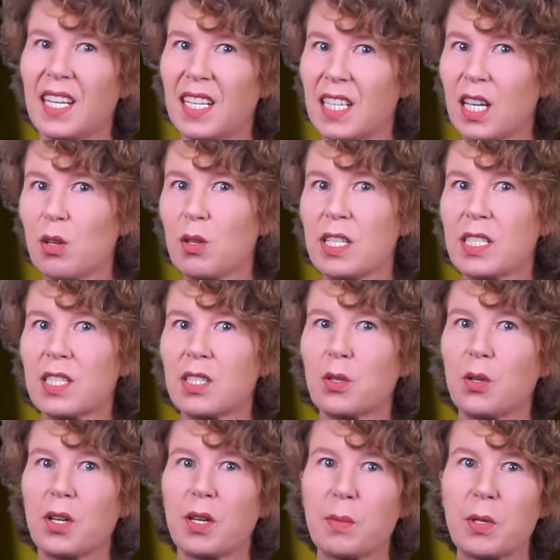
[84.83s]
Now let's
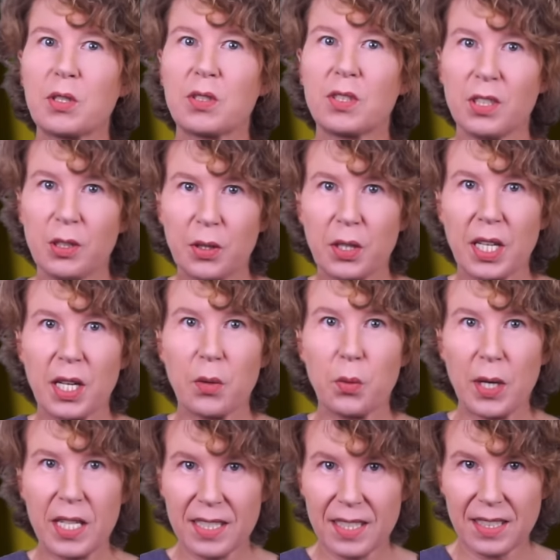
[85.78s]
talk about nuclear
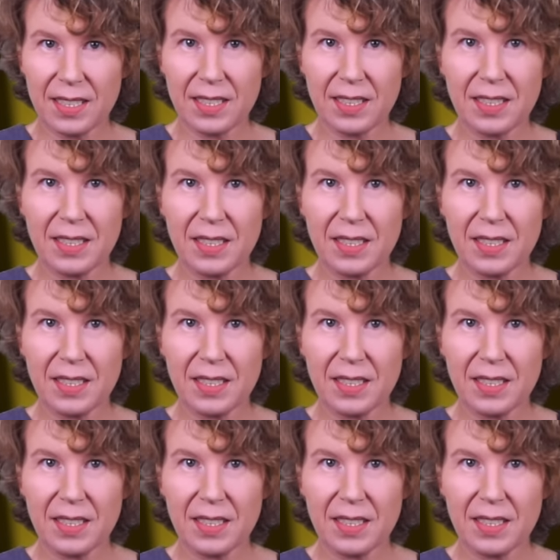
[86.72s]
waste.